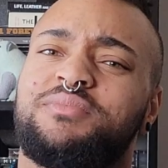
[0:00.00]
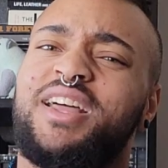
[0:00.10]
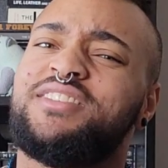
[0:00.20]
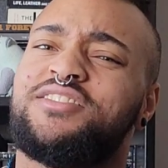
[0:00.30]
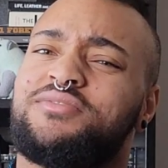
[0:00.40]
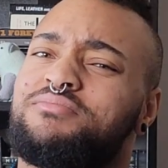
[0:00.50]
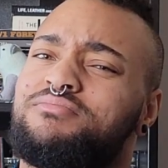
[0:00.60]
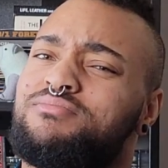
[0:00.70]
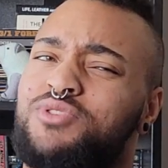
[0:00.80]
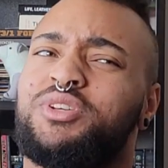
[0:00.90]
Let's
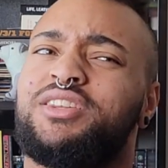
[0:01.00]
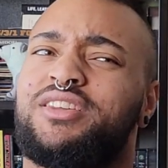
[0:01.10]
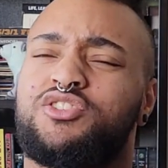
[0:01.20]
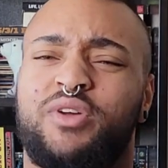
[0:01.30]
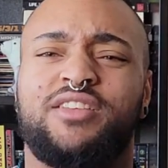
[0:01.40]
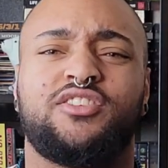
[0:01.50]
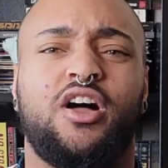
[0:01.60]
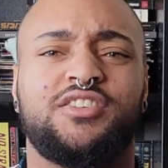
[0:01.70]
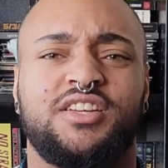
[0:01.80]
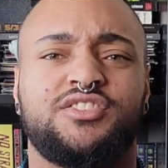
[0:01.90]
donate to the Trans
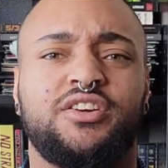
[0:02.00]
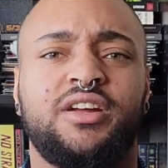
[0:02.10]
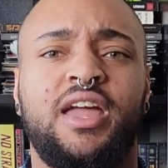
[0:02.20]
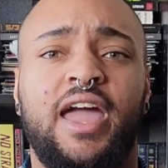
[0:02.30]
Law Center.